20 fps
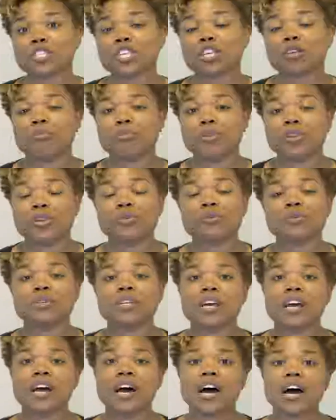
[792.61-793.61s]
commute
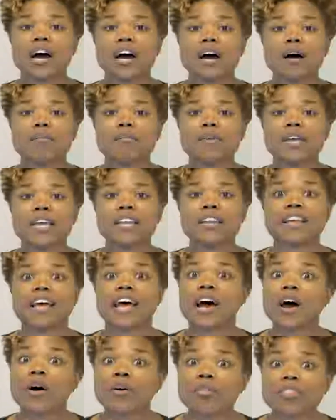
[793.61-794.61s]
in a
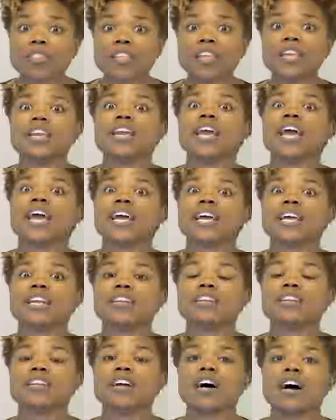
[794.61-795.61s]
healthy
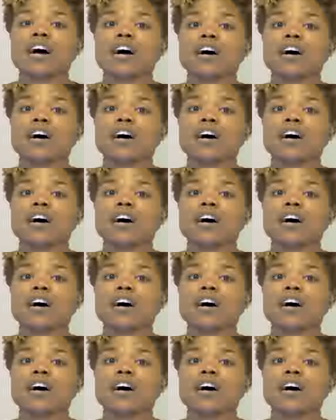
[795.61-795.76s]
and